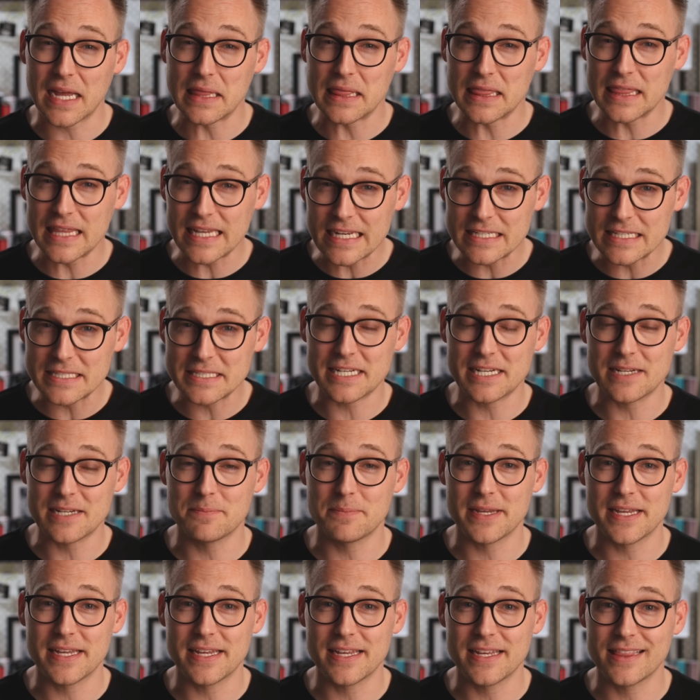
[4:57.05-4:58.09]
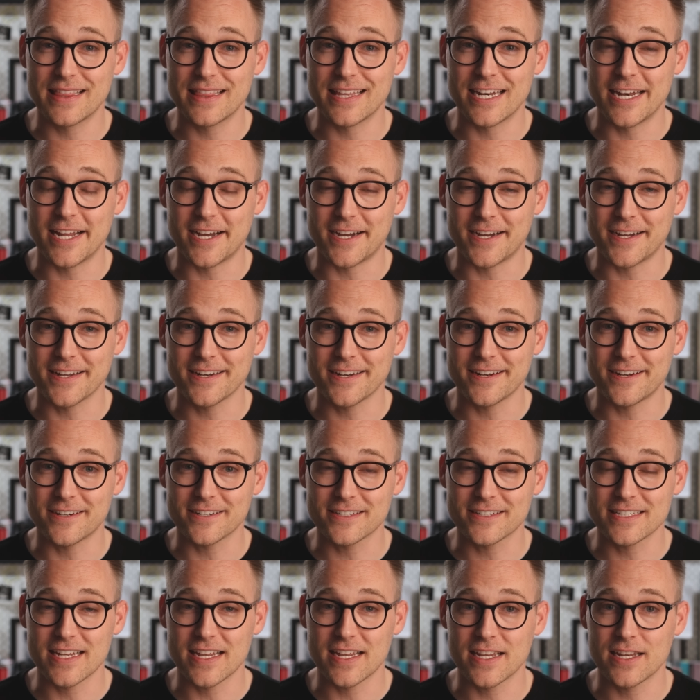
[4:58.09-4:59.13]
I think it's gonna be the
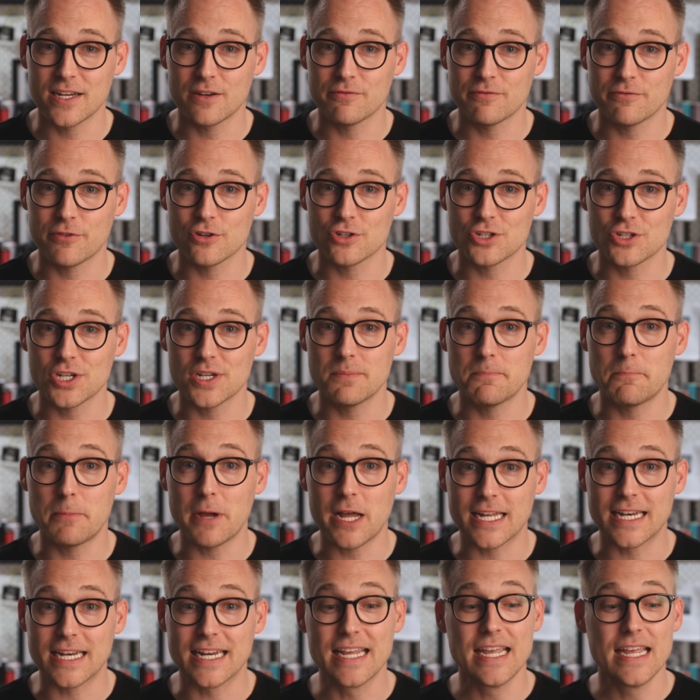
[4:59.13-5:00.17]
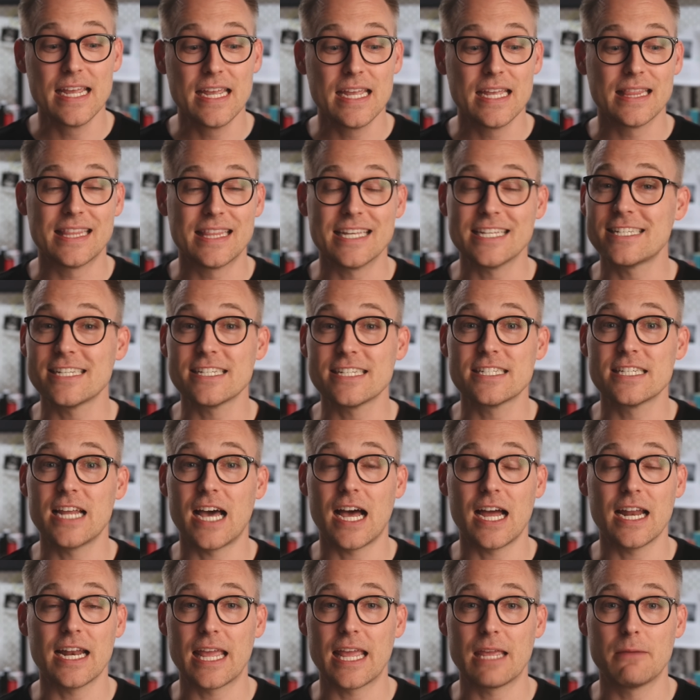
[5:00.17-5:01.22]
non-Octane version, but this is
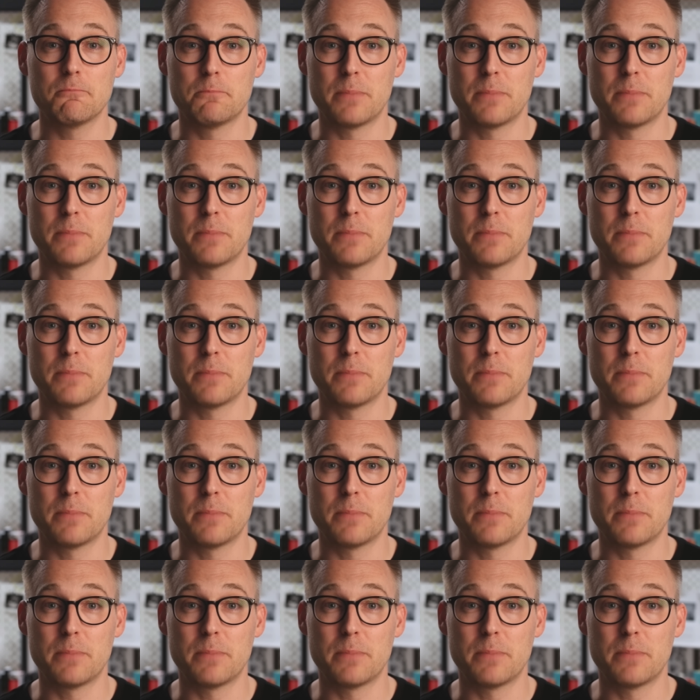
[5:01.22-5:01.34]
not a